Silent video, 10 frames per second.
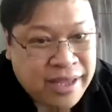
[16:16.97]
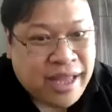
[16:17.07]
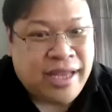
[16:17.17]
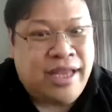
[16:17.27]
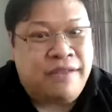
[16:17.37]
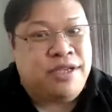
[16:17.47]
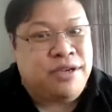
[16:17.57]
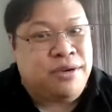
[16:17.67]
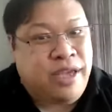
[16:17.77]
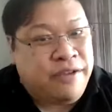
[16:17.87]
that gives
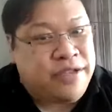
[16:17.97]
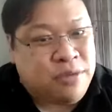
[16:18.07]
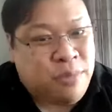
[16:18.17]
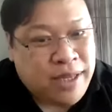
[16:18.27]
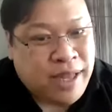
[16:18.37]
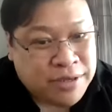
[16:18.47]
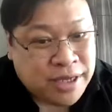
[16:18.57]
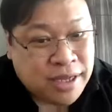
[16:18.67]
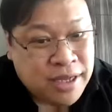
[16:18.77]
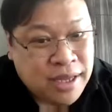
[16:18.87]
us
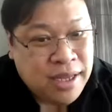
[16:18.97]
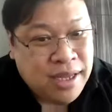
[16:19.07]
1,000,